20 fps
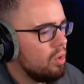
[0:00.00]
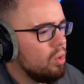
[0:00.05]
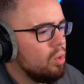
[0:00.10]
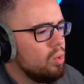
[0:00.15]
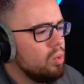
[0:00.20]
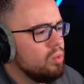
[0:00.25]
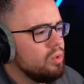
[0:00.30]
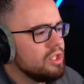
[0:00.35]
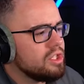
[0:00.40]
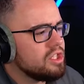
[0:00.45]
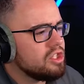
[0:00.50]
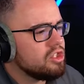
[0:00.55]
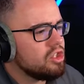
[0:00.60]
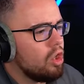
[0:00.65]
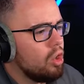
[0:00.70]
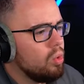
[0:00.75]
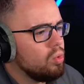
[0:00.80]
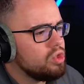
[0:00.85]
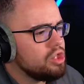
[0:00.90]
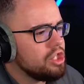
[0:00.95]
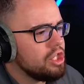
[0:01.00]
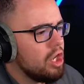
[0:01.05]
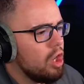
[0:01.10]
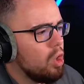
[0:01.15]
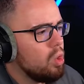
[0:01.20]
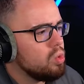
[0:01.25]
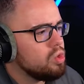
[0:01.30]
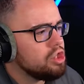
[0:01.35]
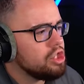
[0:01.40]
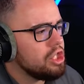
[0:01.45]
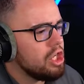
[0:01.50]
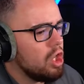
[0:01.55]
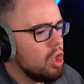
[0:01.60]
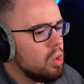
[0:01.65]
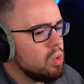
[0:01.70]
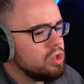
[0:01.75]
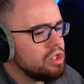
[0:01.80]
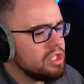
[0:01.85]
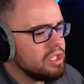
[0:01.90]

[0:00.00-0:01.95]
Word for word: Oh, this is OG, OG, OG,